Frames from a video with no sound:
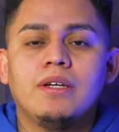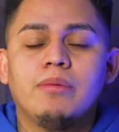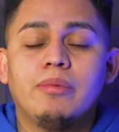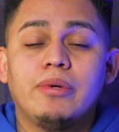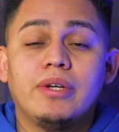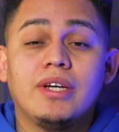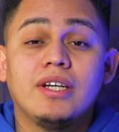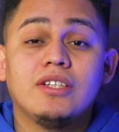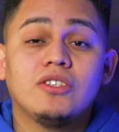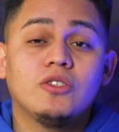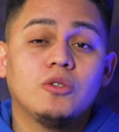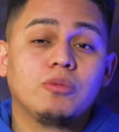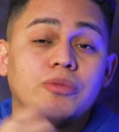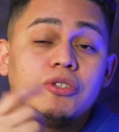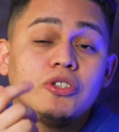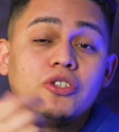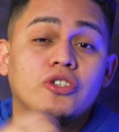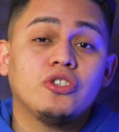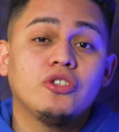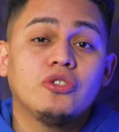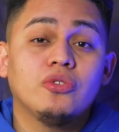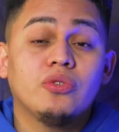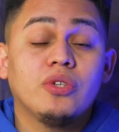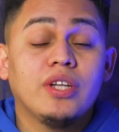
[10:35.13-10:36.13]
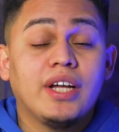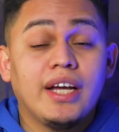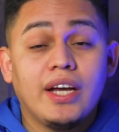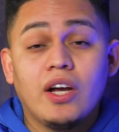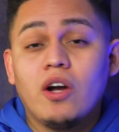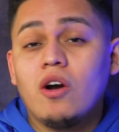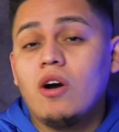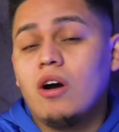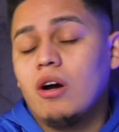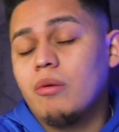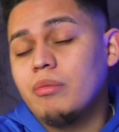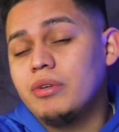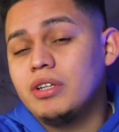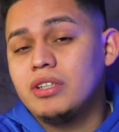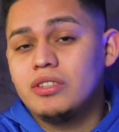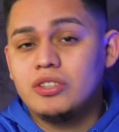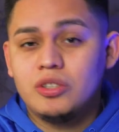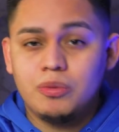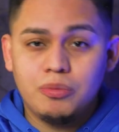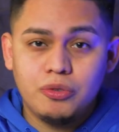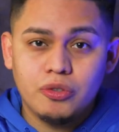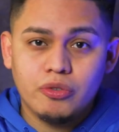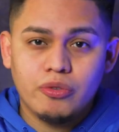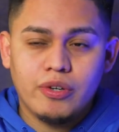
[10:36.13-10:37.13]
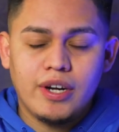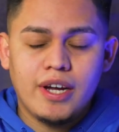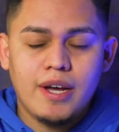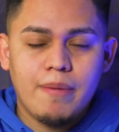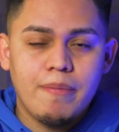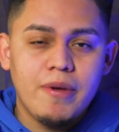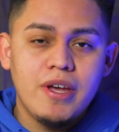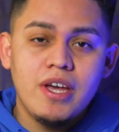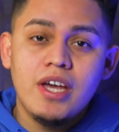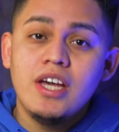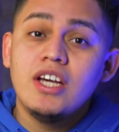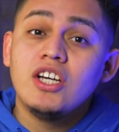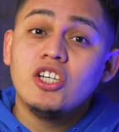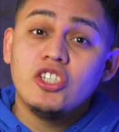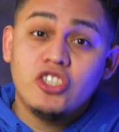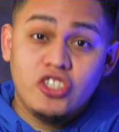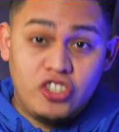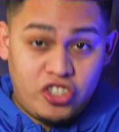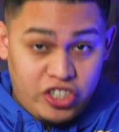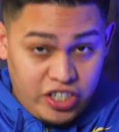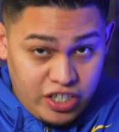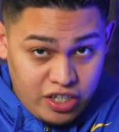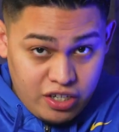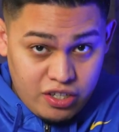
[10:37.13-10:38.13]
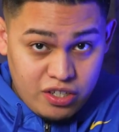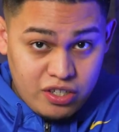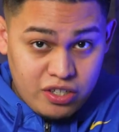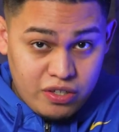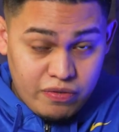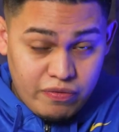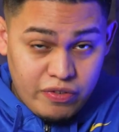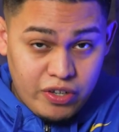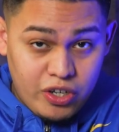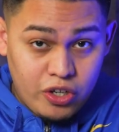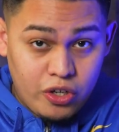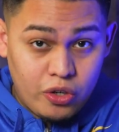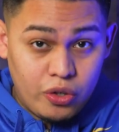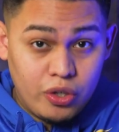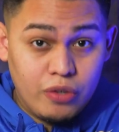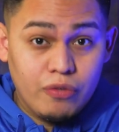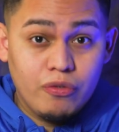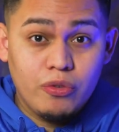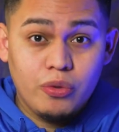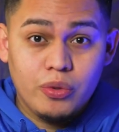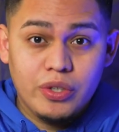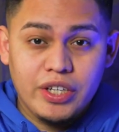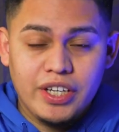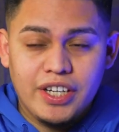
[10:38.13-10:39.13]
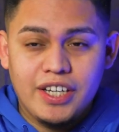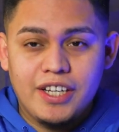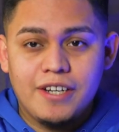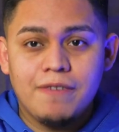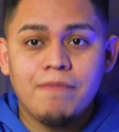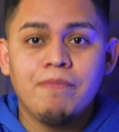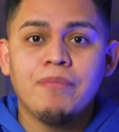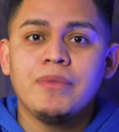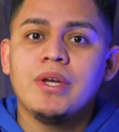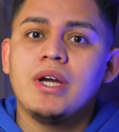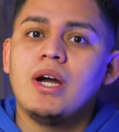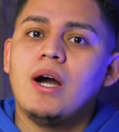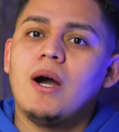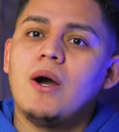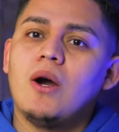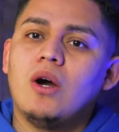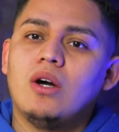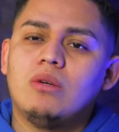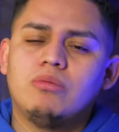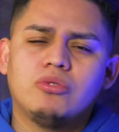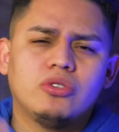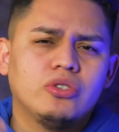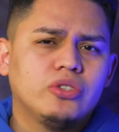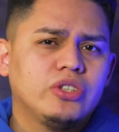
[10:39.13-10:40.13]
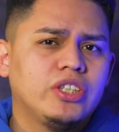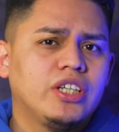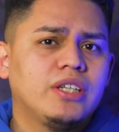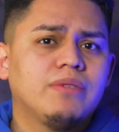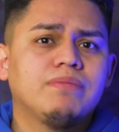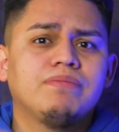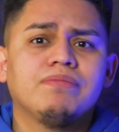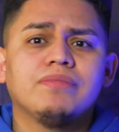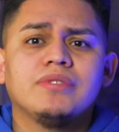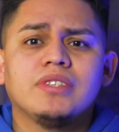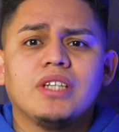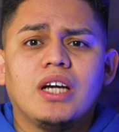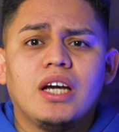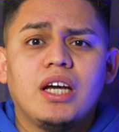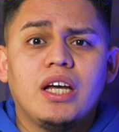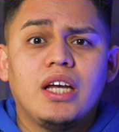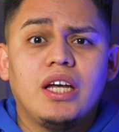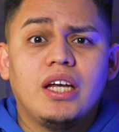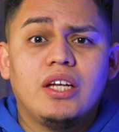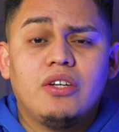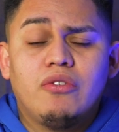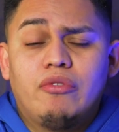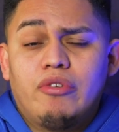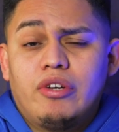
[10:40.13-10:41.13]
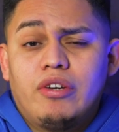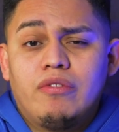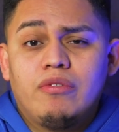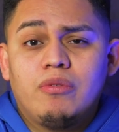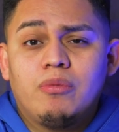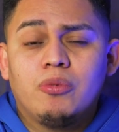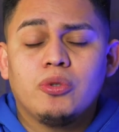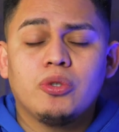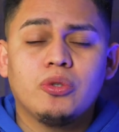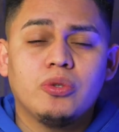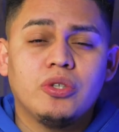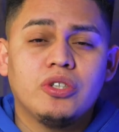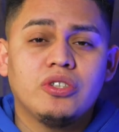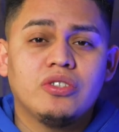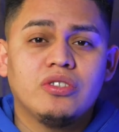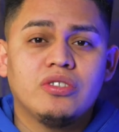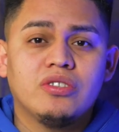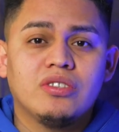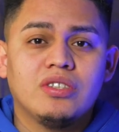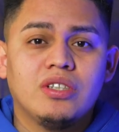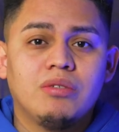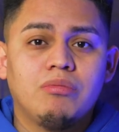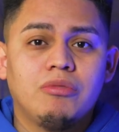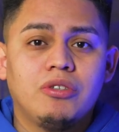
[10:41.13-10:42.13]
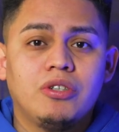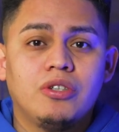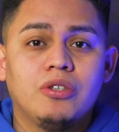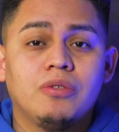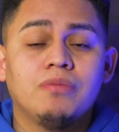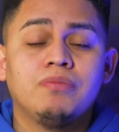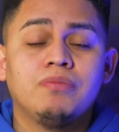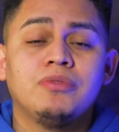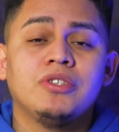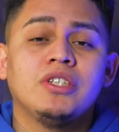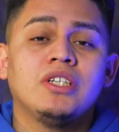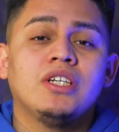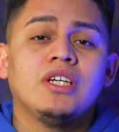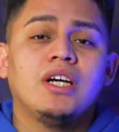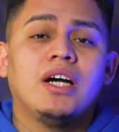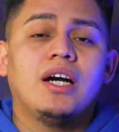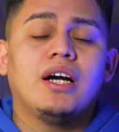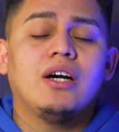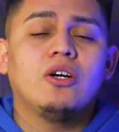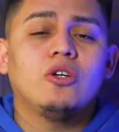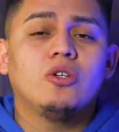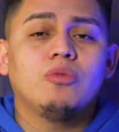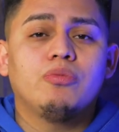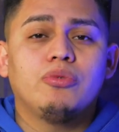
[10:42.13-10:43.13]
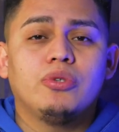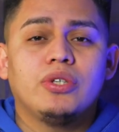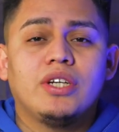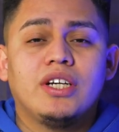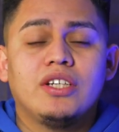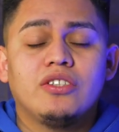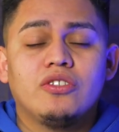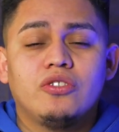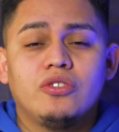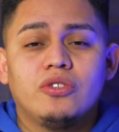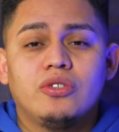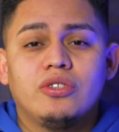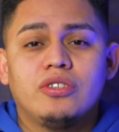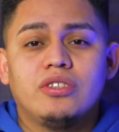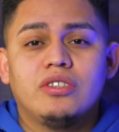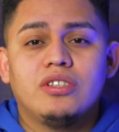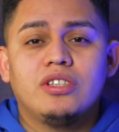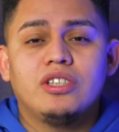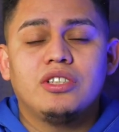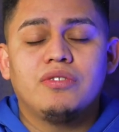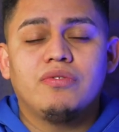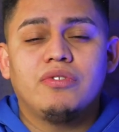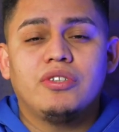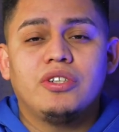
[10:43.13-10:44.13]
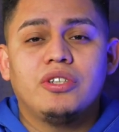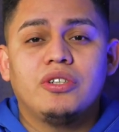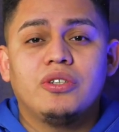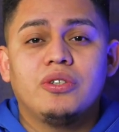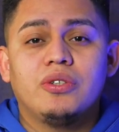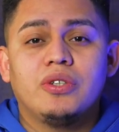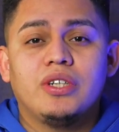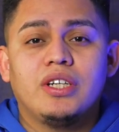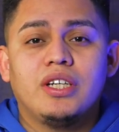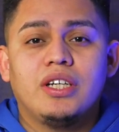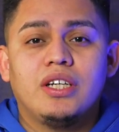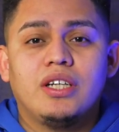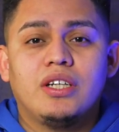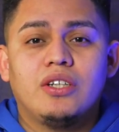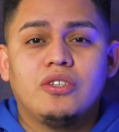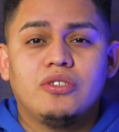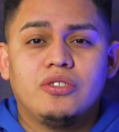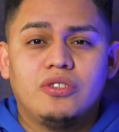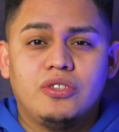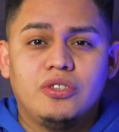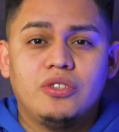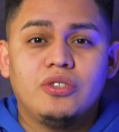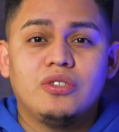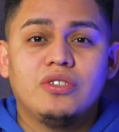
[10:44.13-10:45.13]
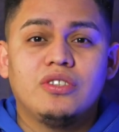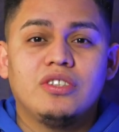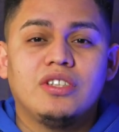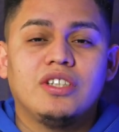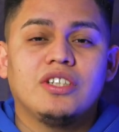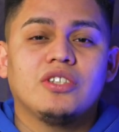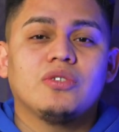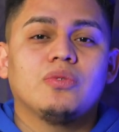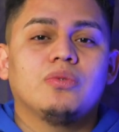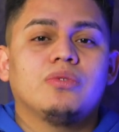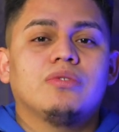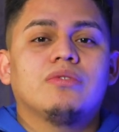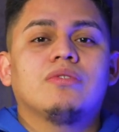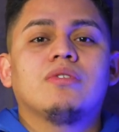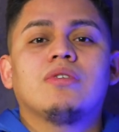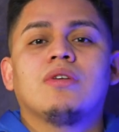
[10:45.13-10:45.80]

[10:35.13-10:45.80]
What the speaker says: But yeah, so make sure you like, comment, and subscribe. Share this video if you can. So yeah, and if you have any more questions, let me know. I hope you guys enjoyed today's video, and I'll see you in the next one.